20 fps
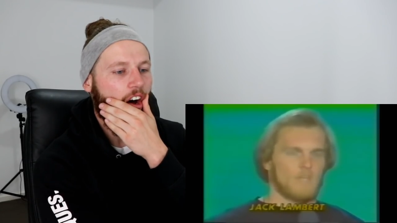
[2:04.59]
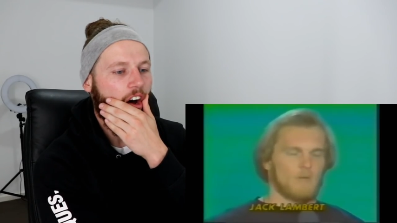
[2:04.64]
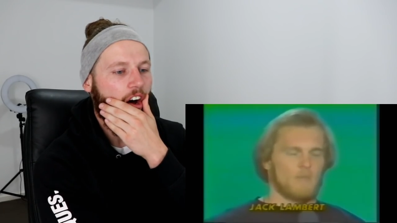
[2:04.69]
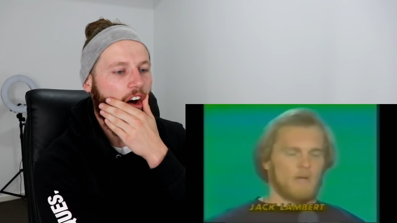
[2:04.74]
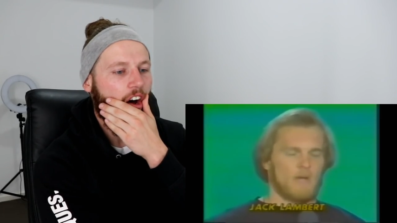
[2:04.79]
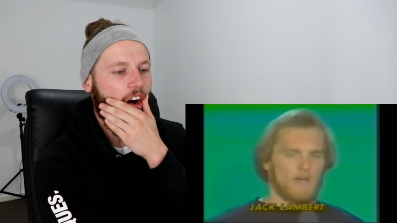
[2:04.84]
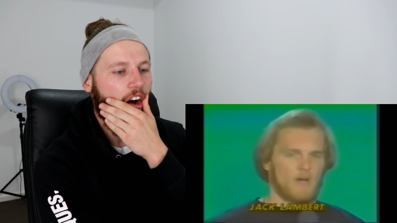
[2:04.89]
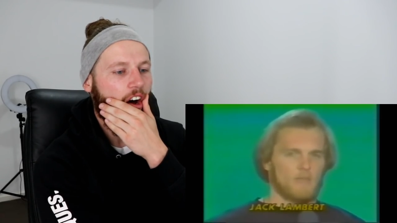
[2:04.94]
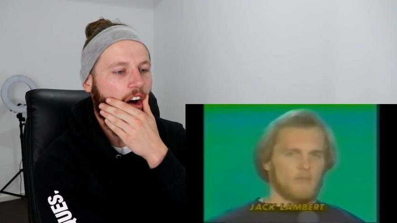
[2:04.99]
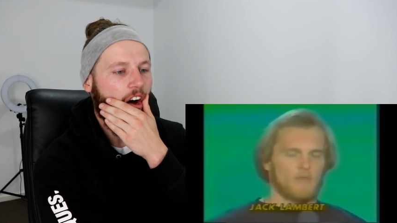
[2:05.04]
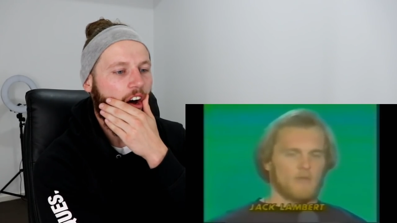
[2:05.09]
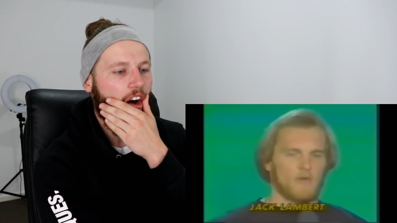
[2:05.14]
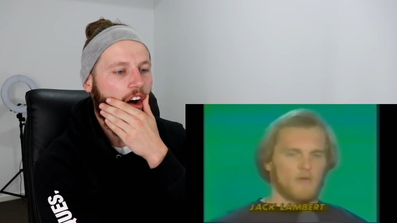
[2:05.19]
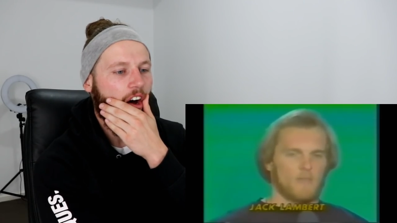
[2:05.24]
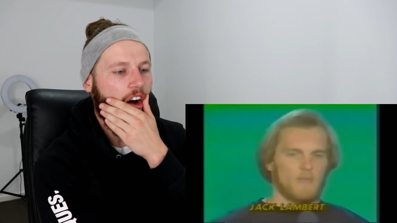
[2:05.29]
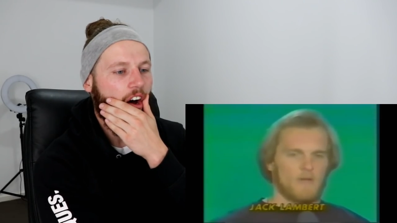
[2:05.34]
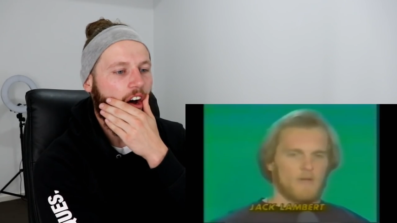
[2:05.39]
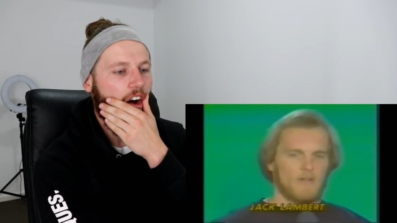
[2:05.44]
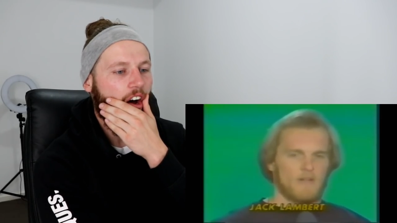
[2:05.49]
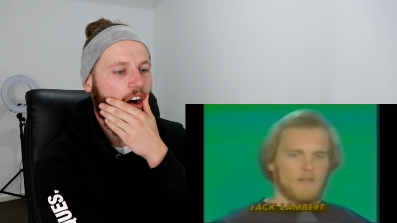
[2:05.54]
Speaker 1: that might help a
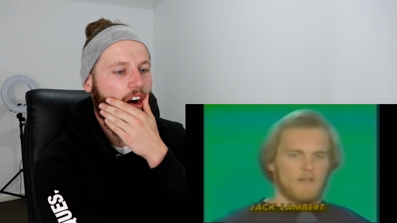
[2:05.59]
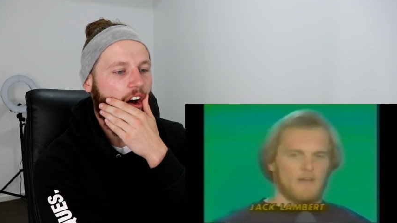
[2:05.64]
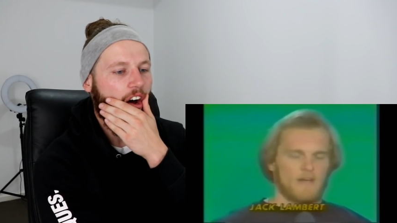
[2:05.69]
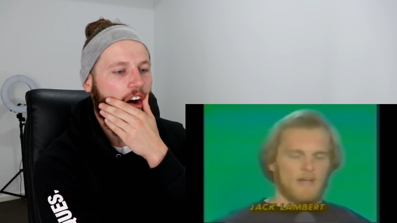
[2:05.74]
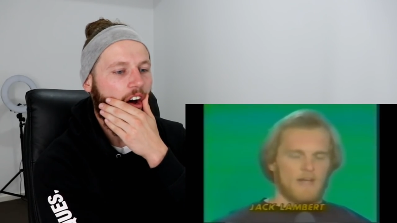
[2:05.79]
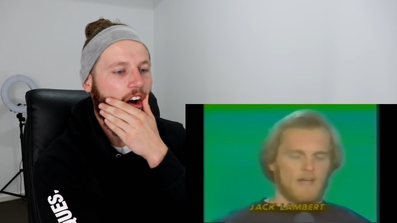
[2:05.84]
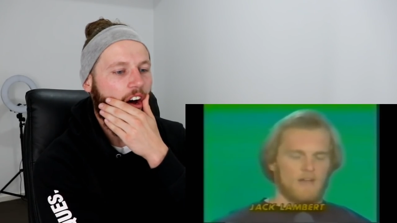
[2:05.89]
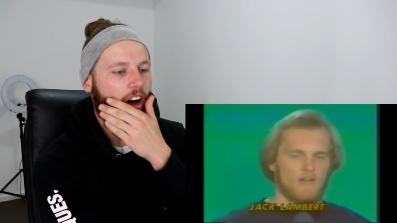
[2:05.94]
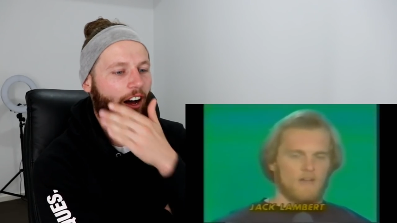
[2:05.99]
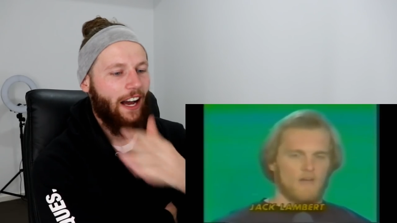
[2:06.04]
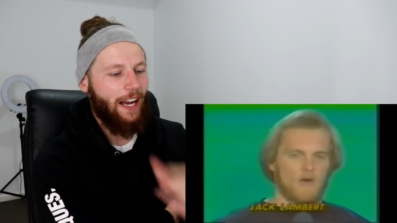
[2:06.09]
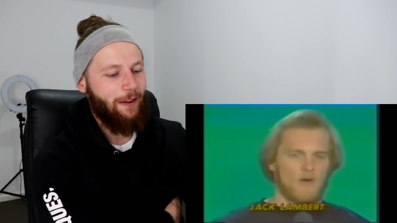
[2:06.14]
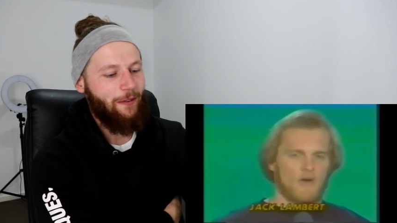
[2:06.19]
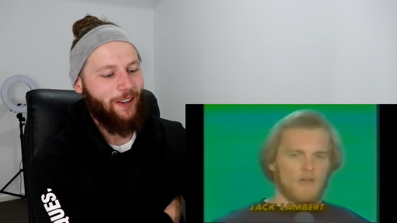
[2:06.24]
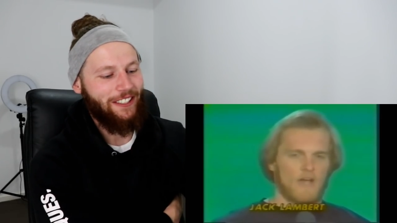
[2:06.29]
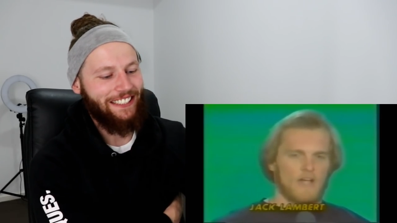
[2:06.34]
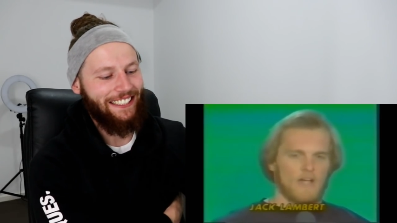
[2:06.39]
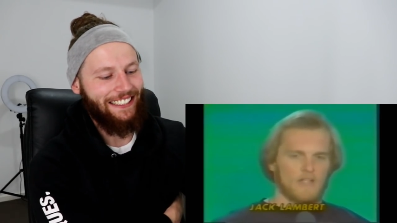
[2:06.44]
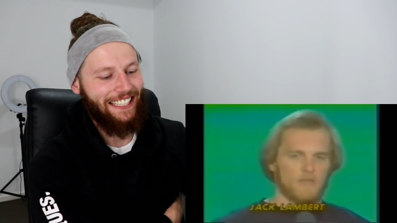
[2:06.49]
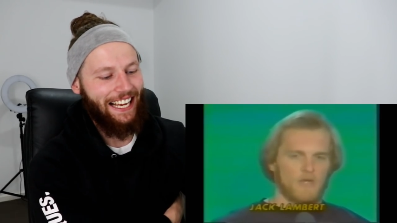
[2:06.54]
little bit. He, he
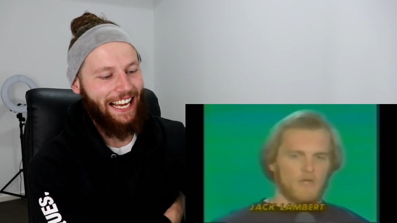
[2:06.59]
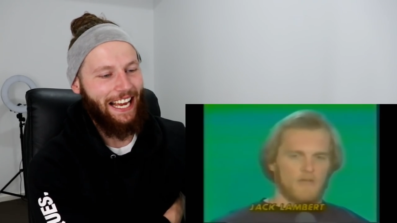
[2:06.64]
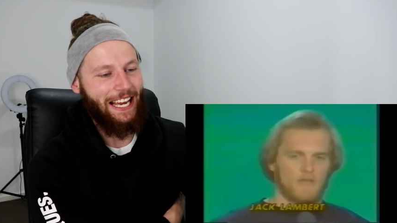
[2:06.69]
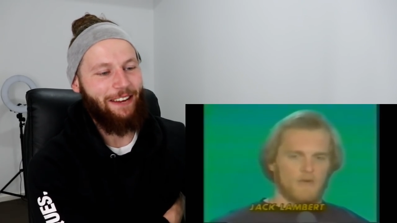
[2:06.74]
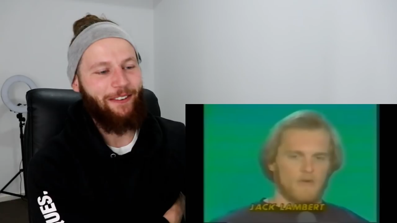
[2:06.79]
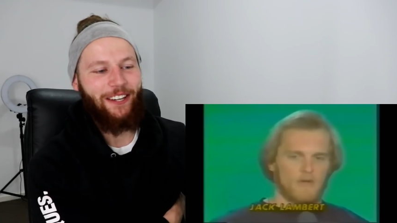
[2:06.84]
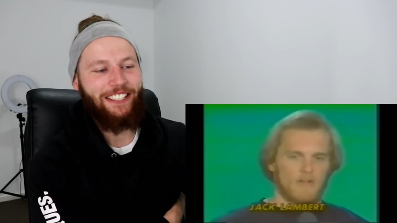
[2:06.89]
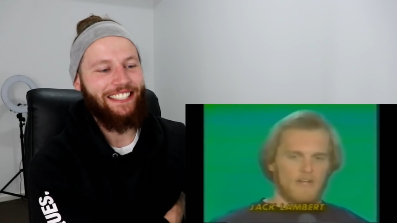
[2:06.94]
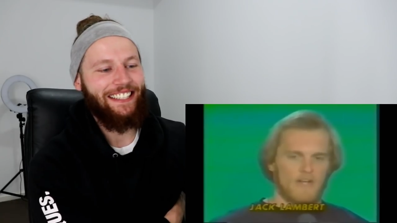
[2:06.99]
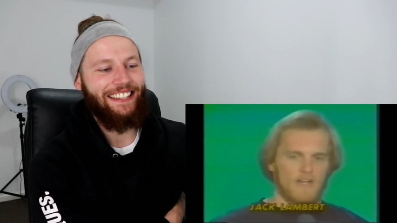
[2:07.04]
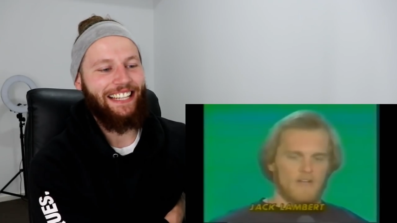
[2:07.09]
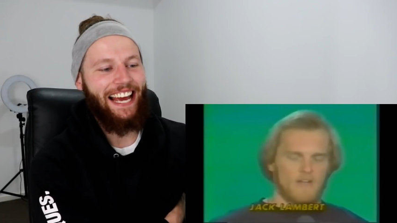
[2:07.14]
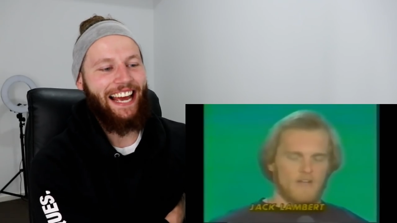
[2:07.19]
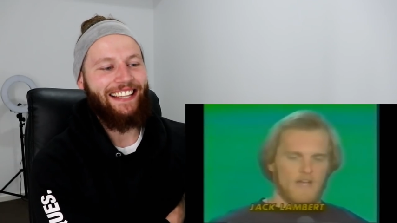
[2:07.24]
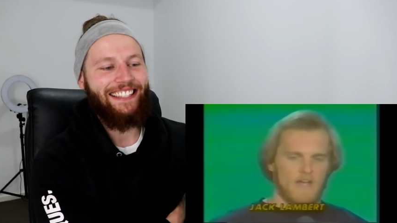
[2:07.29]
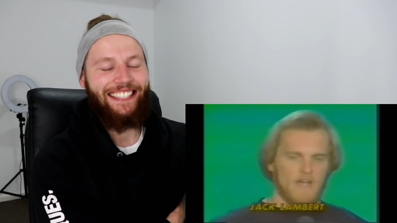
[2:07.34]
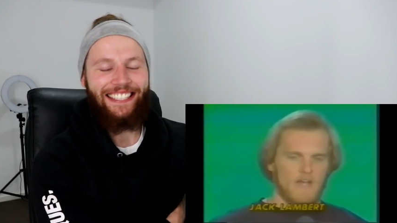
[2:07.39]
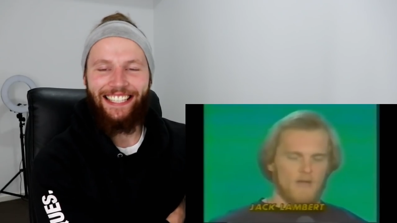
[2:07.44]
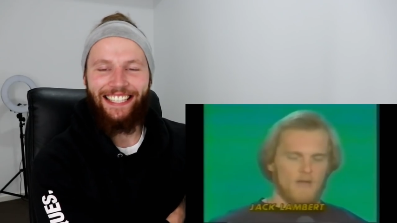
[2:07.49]
wasn't. He wasn't that